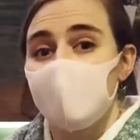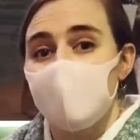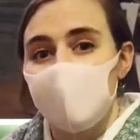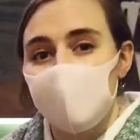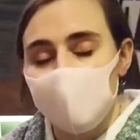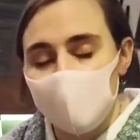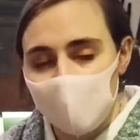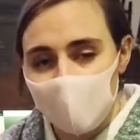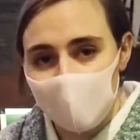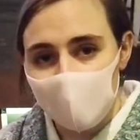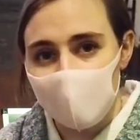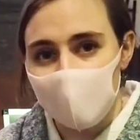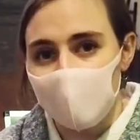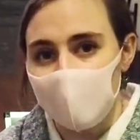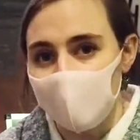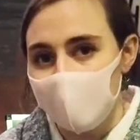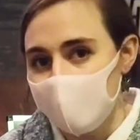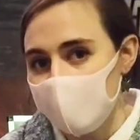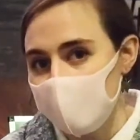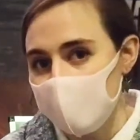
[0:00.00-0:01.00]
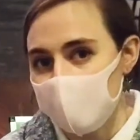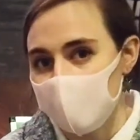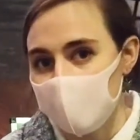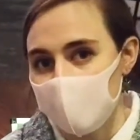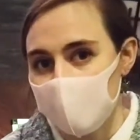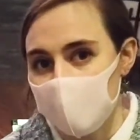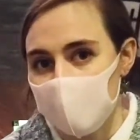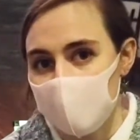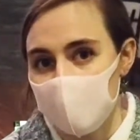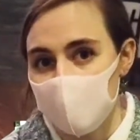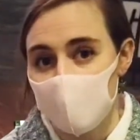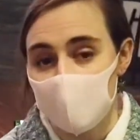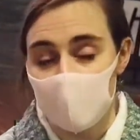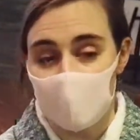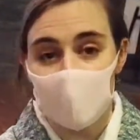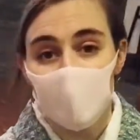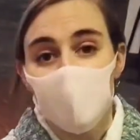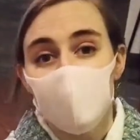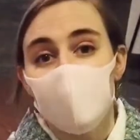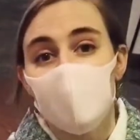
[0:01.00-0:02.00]
They're planning on adding QR codes to
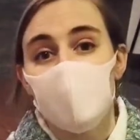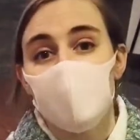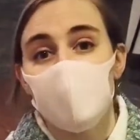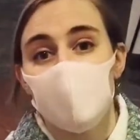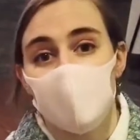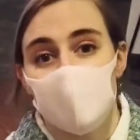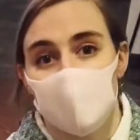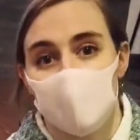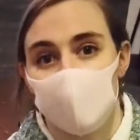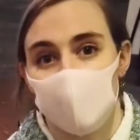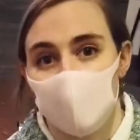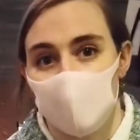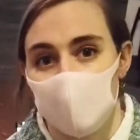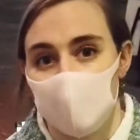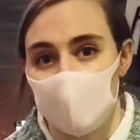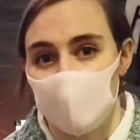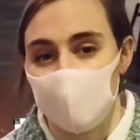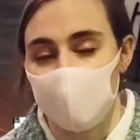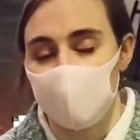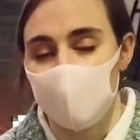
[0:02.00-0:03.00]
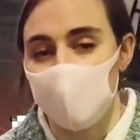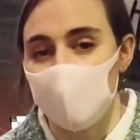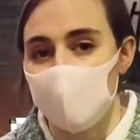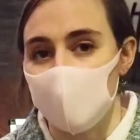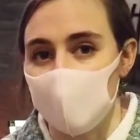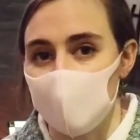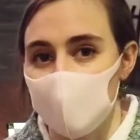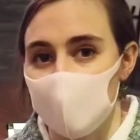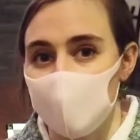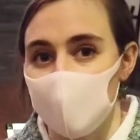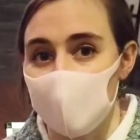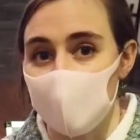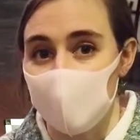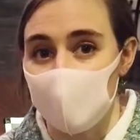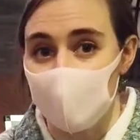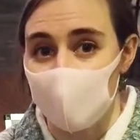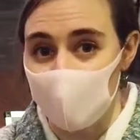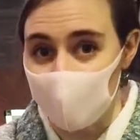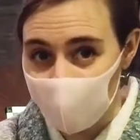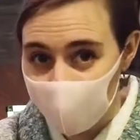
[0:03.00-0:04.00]
individual exhibitions in future as well,
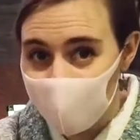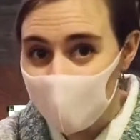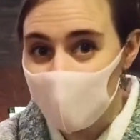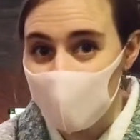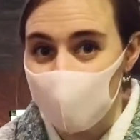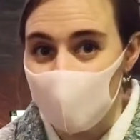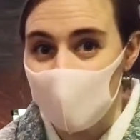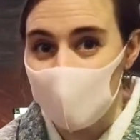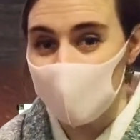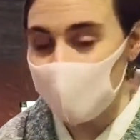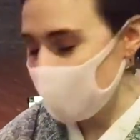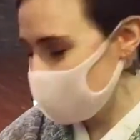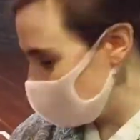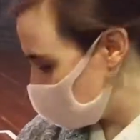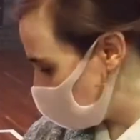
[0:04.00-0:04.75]
so make sure you